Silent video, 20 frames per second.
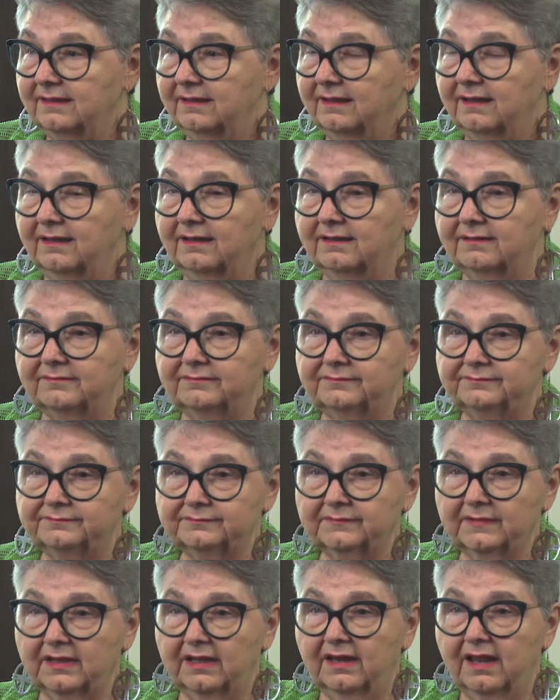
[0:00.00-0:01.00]
a
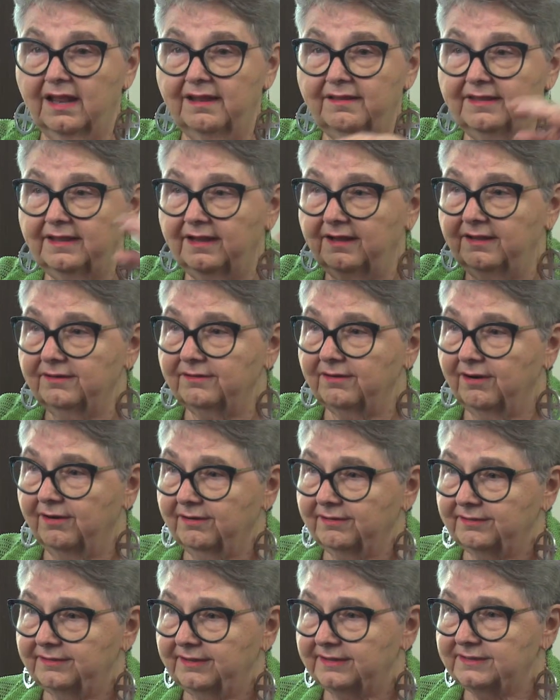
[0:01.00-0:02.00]
lot of the other
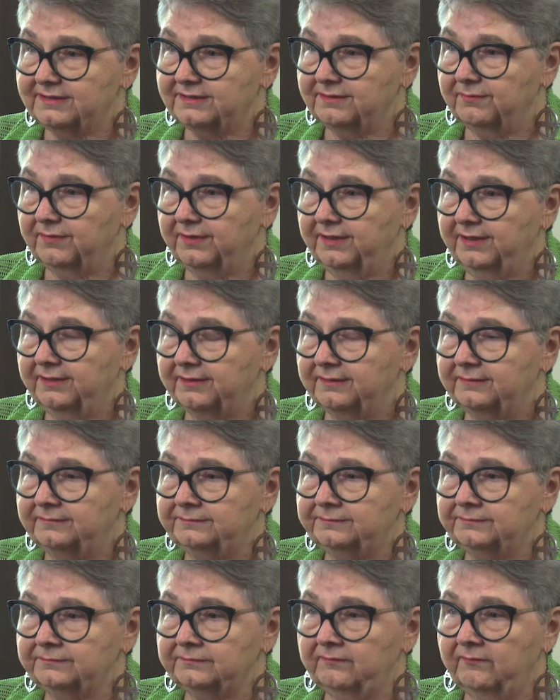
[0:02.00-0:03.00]
architects that were here.
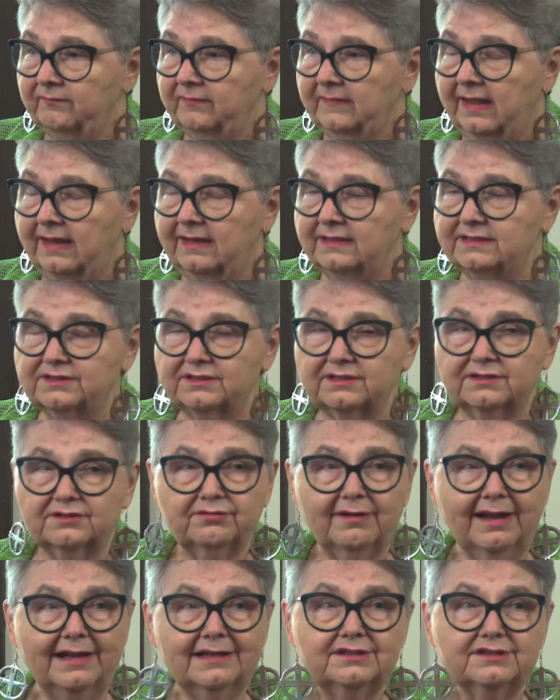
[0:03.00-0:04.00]
And it's a
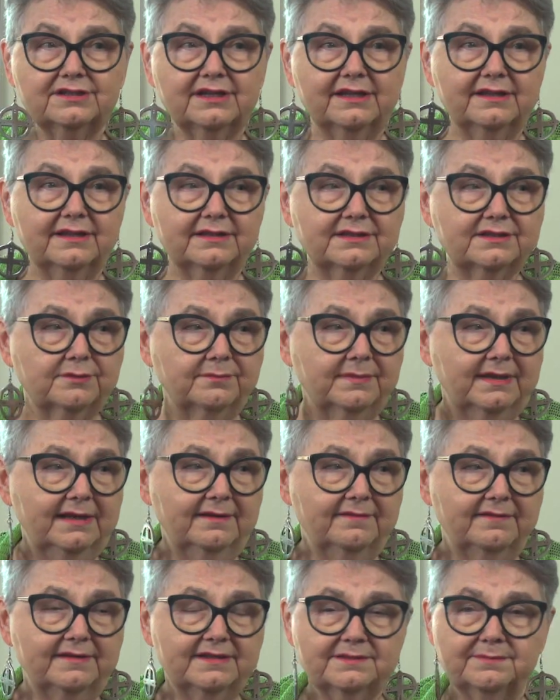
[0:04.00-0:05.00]
tragedy that so many
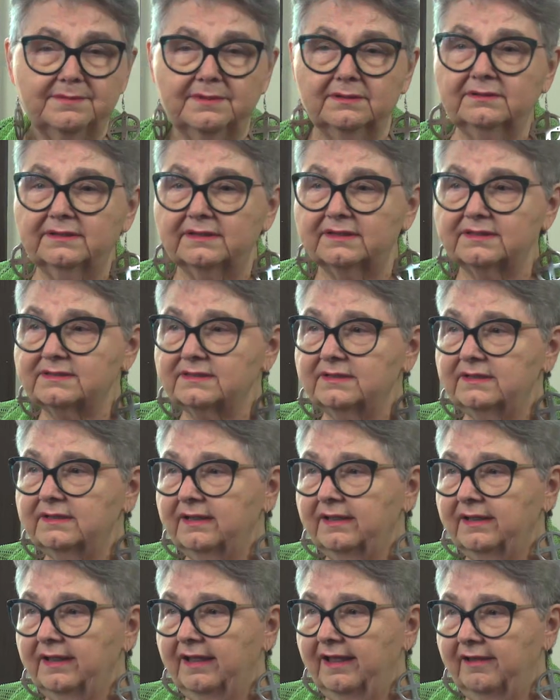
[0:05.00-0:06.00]
of his buildings
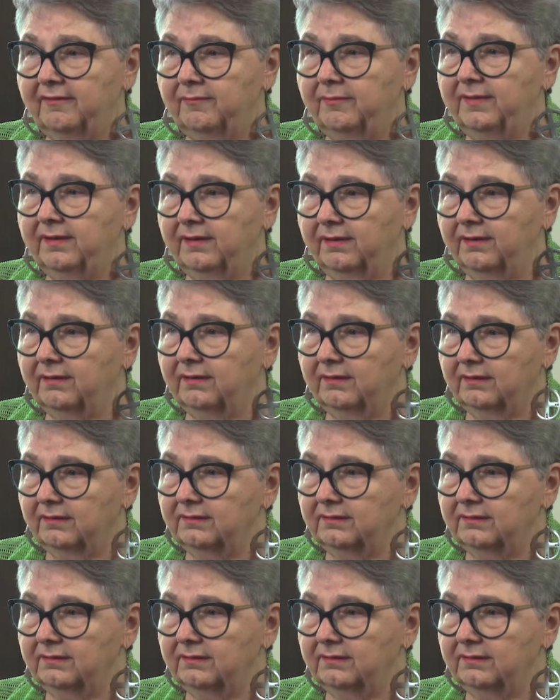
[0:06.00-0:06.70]
have been